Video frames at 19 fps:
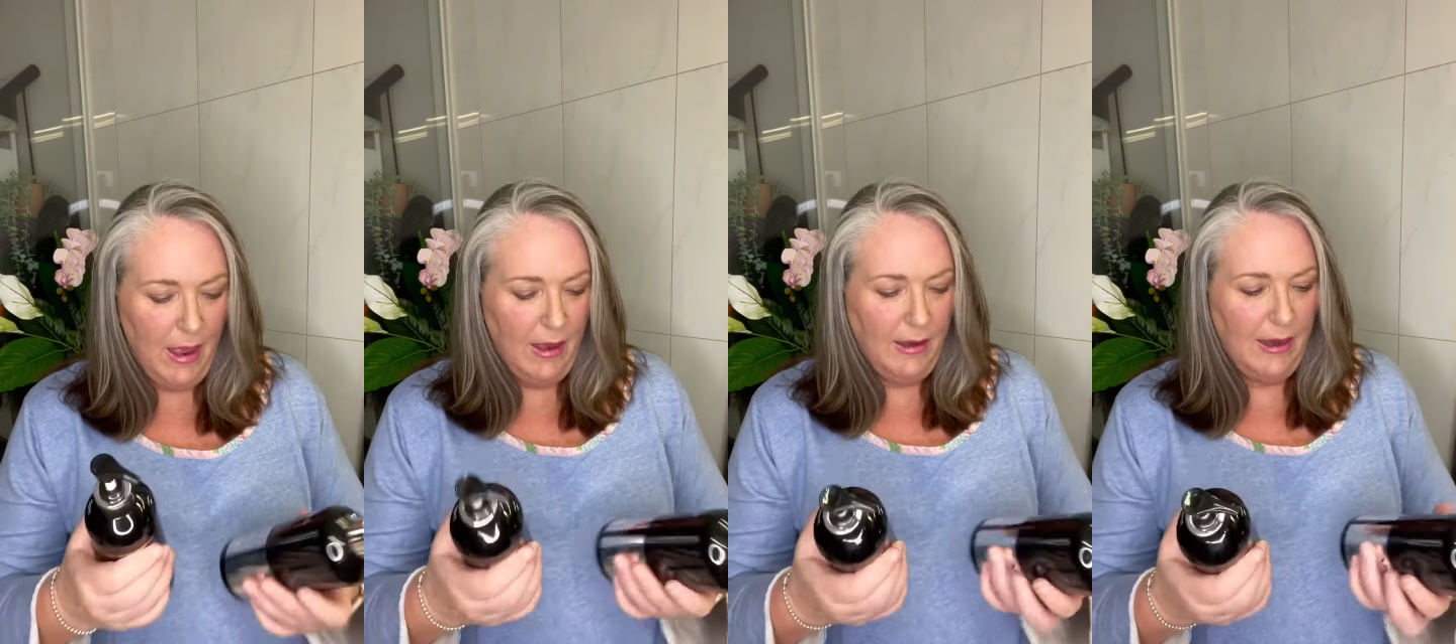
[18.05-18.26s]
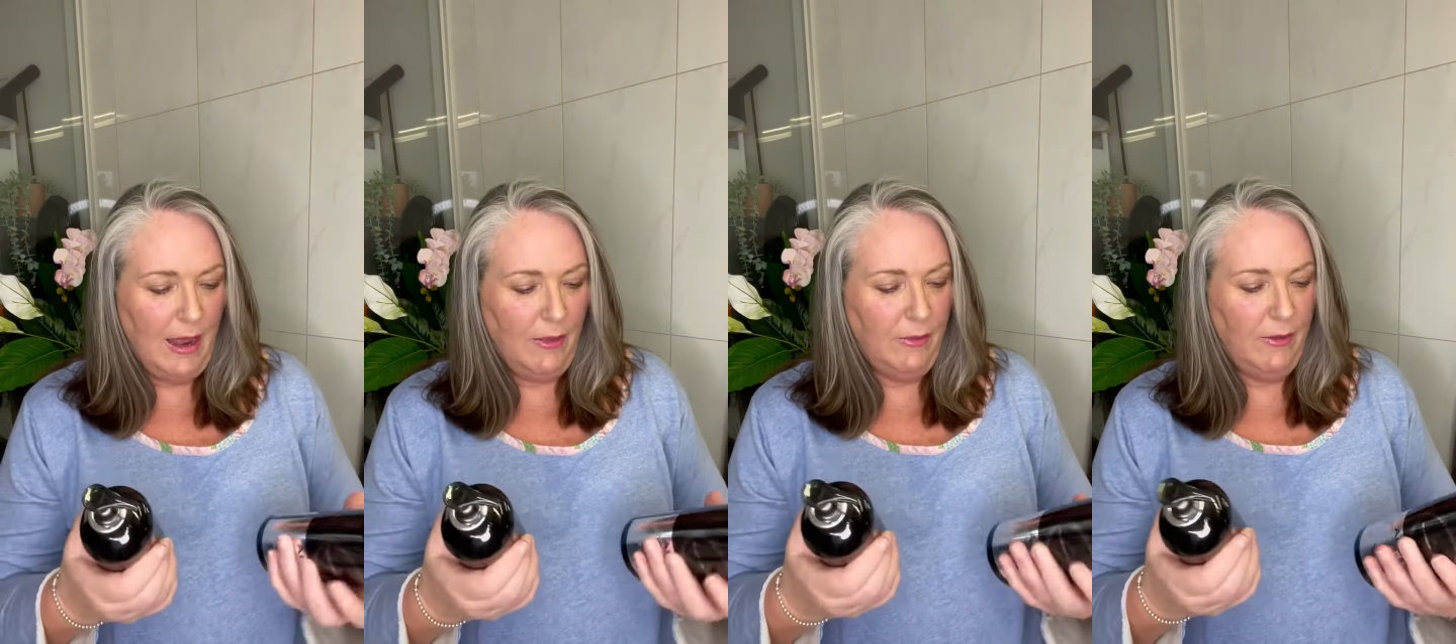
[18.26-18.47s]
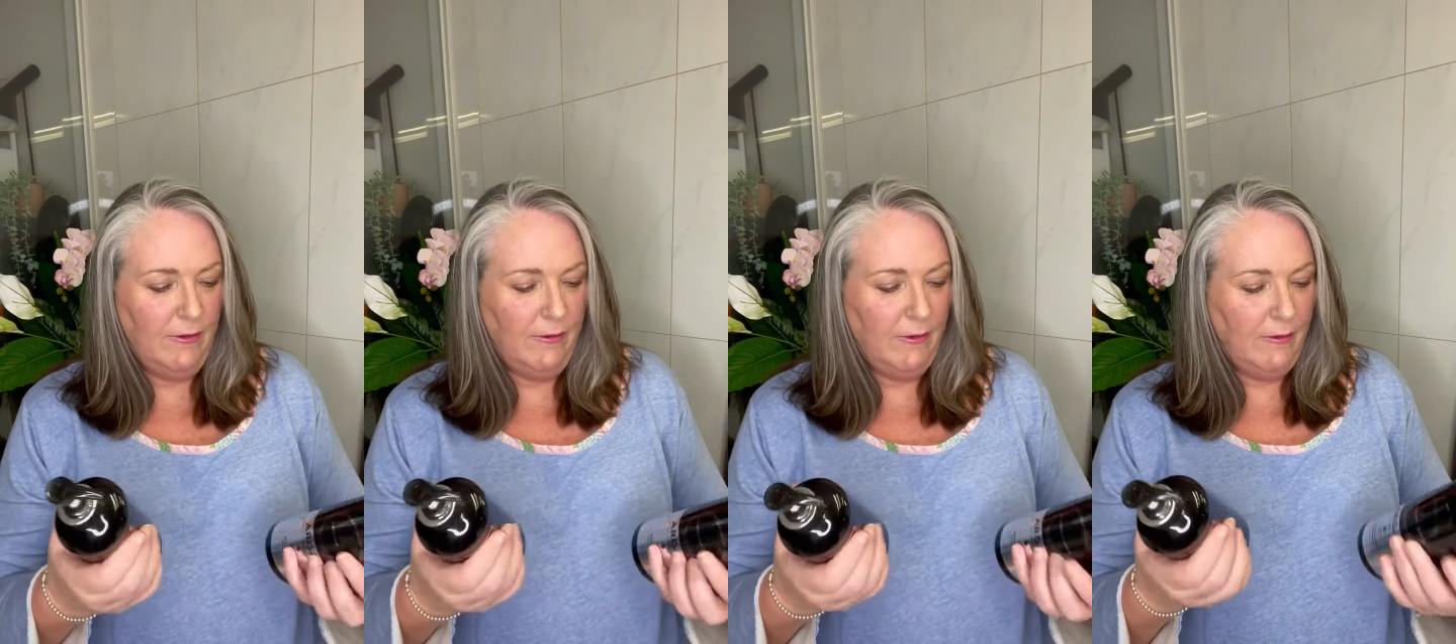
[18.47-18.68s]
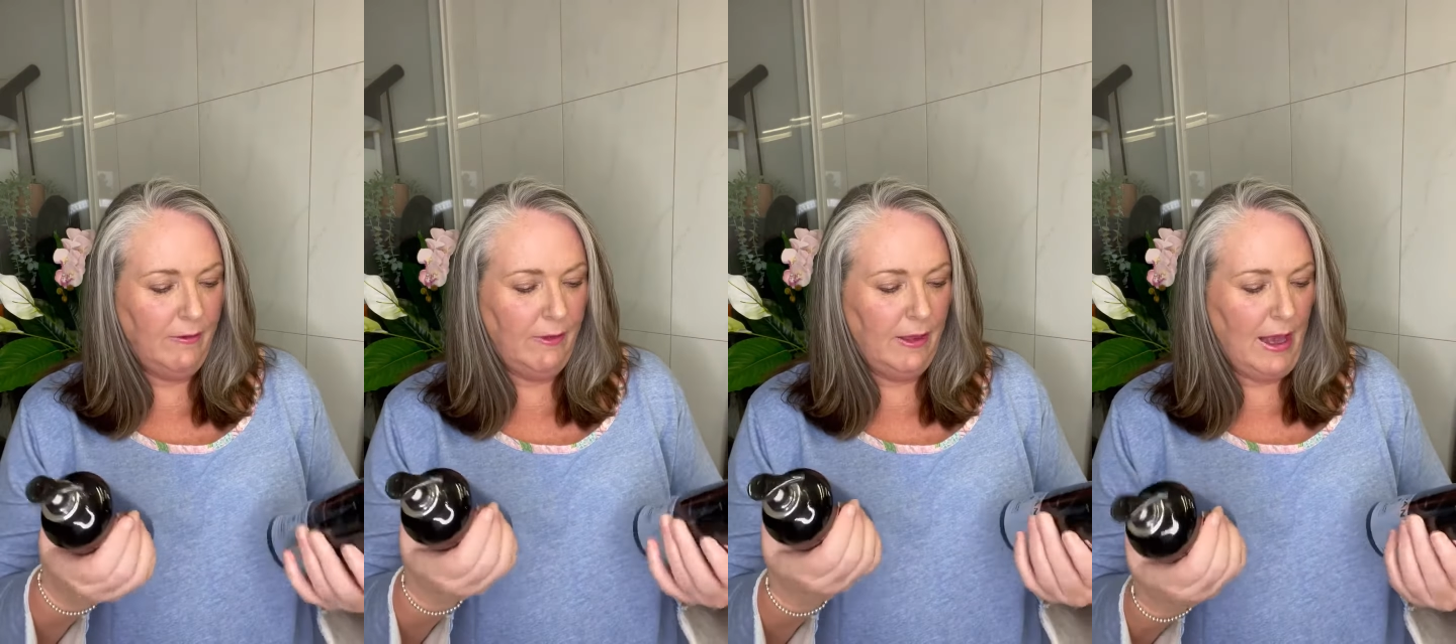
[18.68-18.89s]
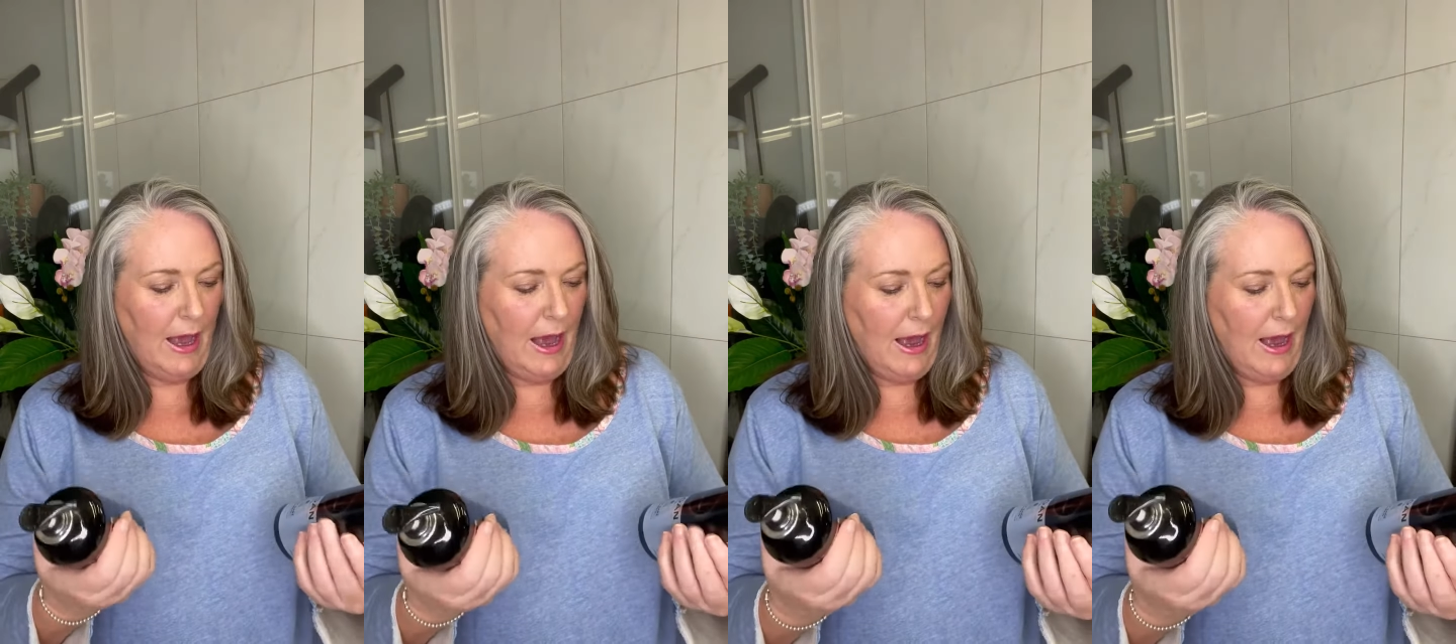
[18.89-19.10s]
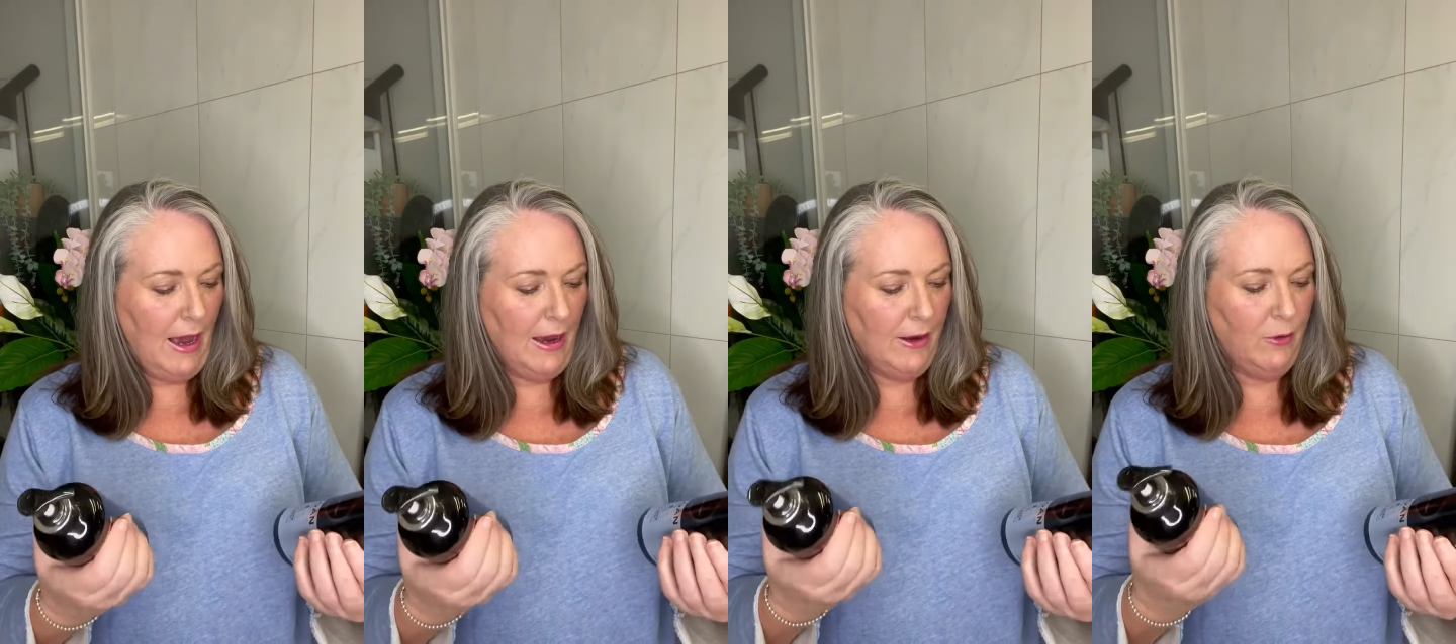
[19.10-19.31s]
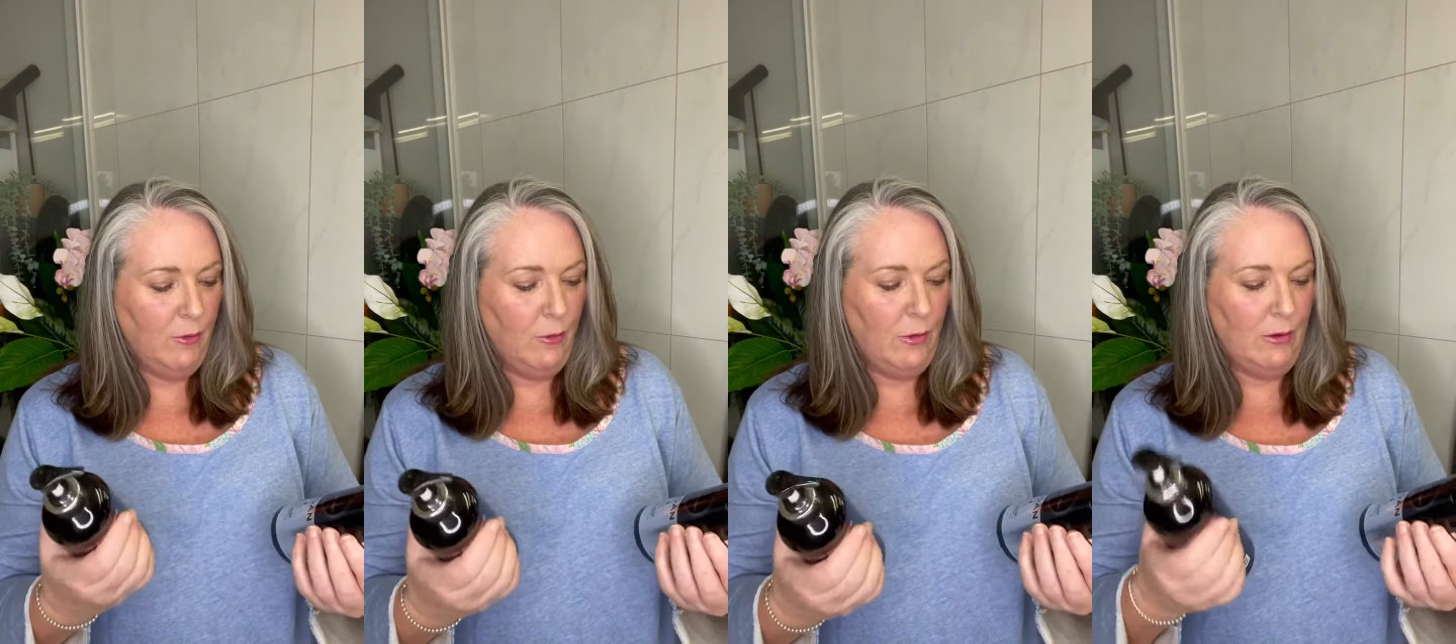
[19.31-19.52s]
Now this is the
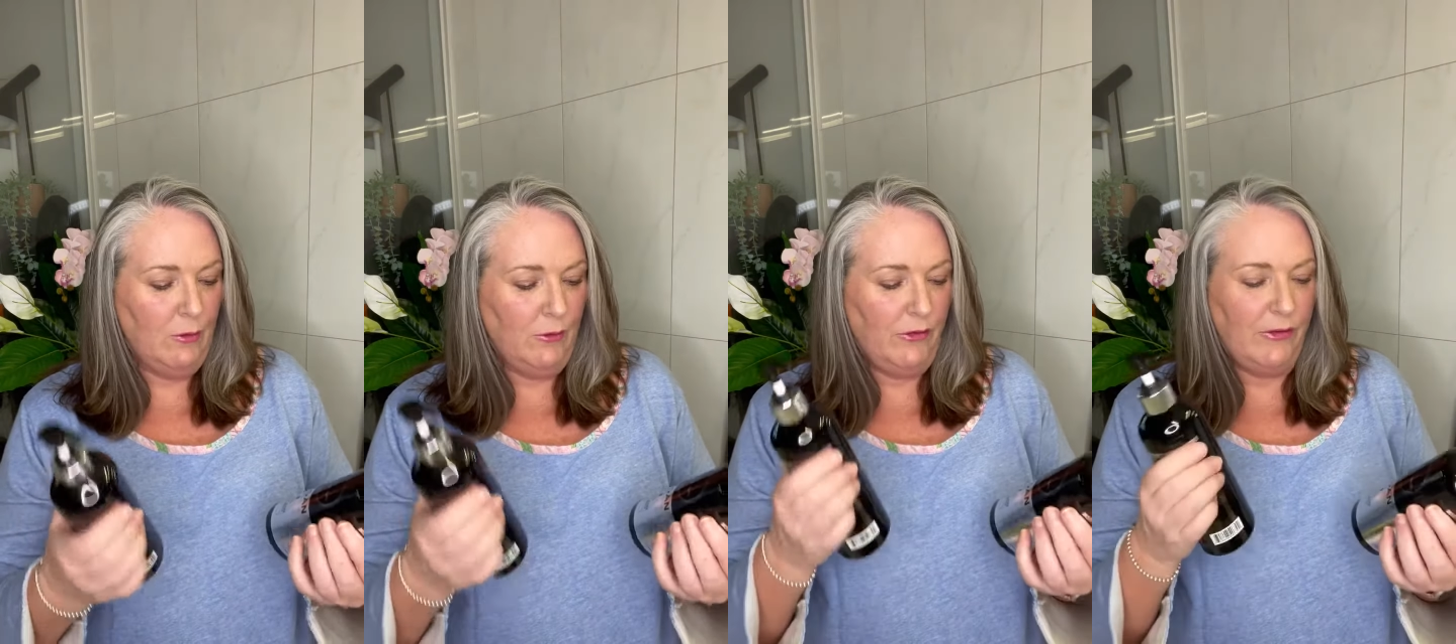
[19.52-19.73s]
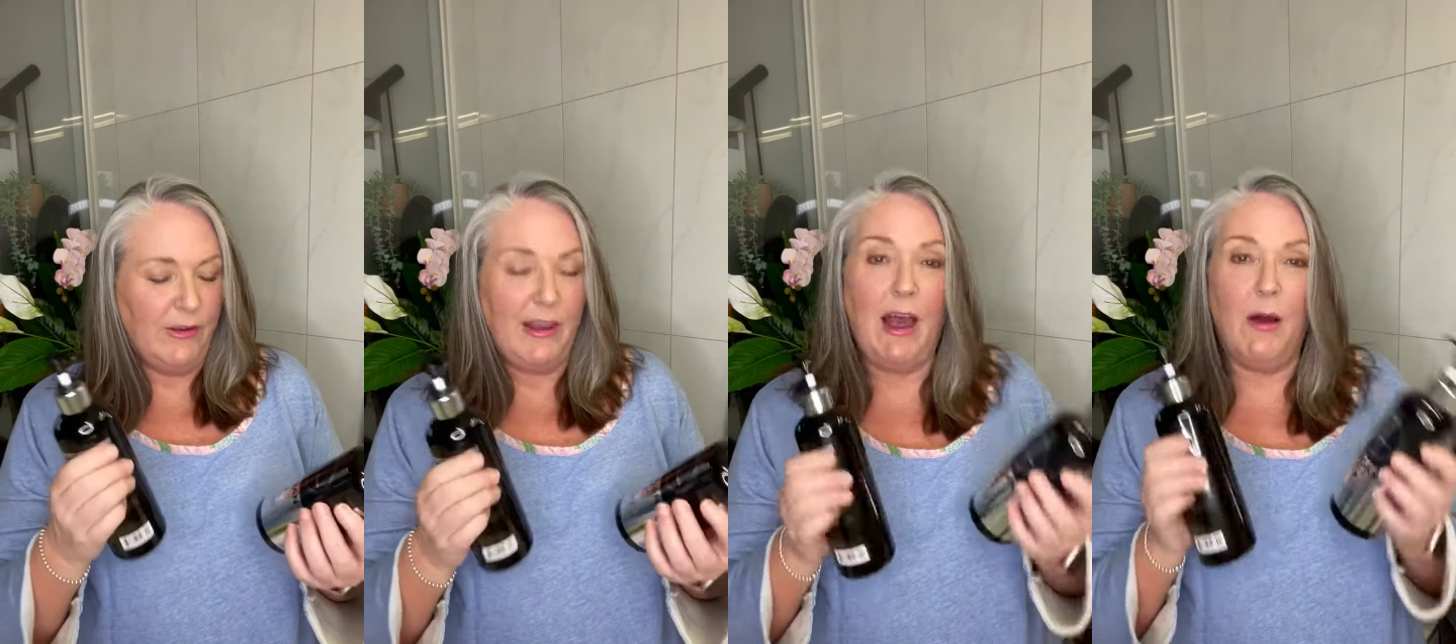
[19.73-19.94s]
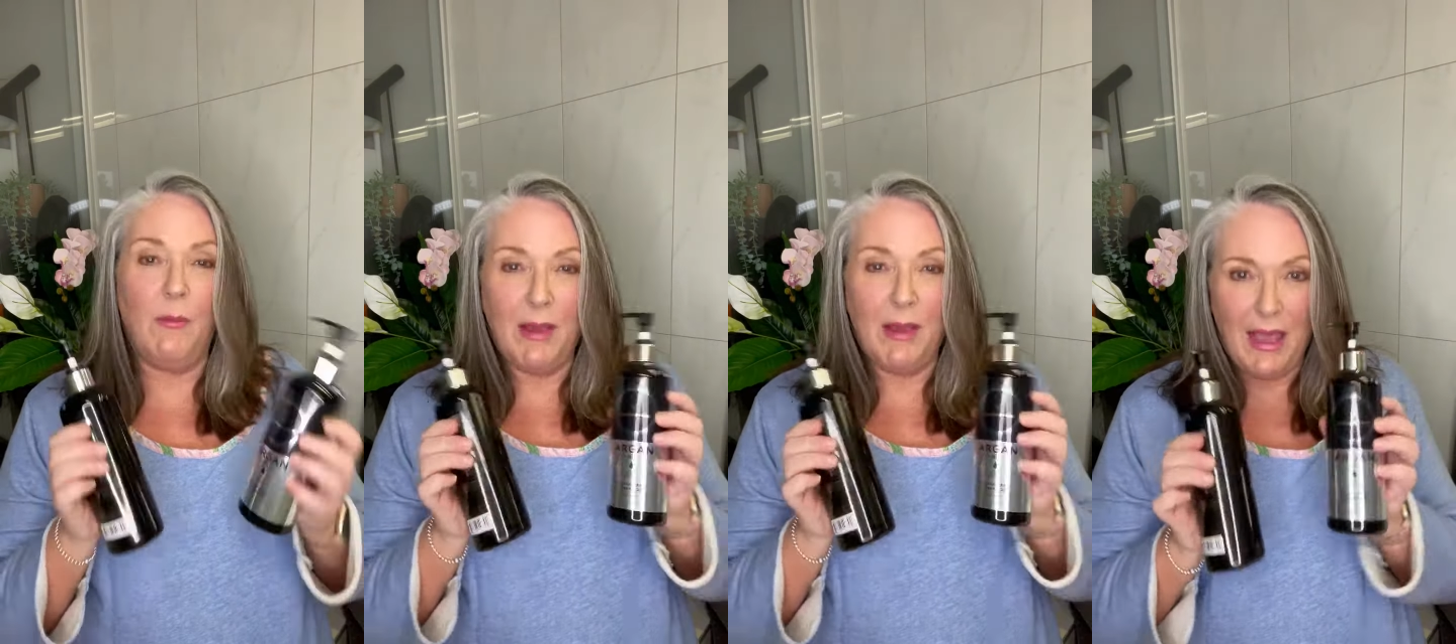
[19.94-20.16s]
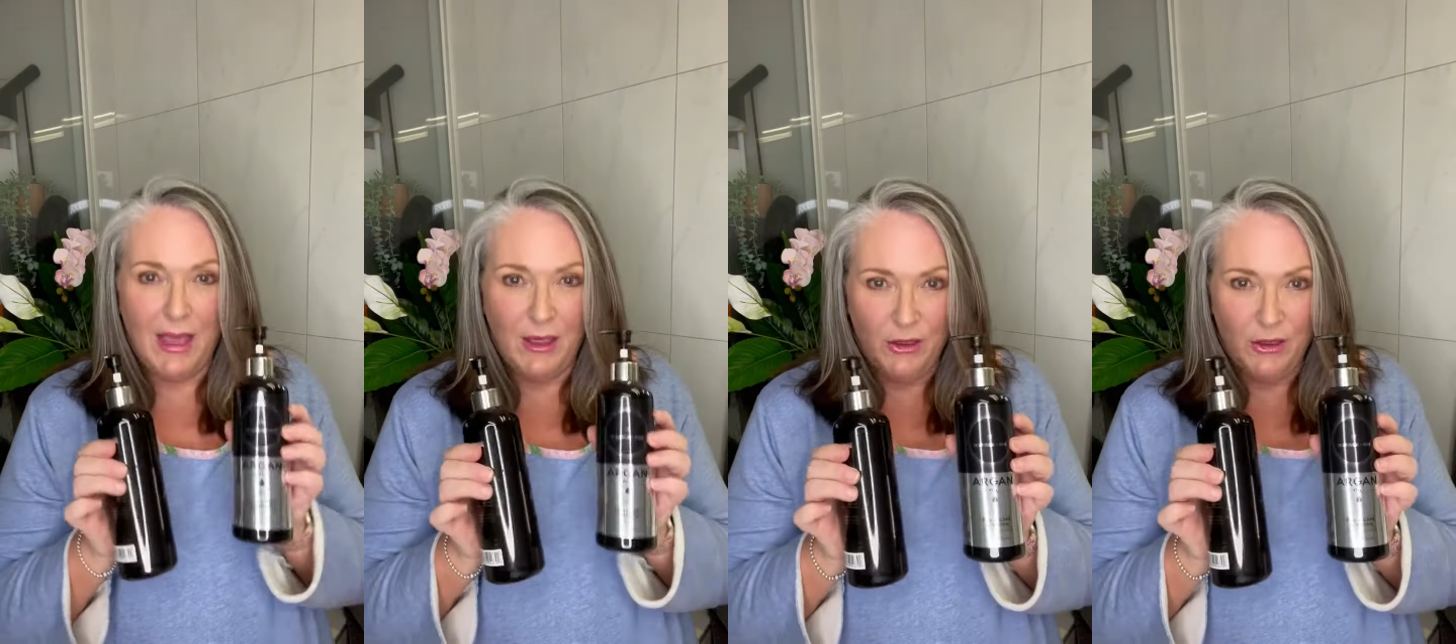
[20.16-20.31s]
Argan Oil Scalp Care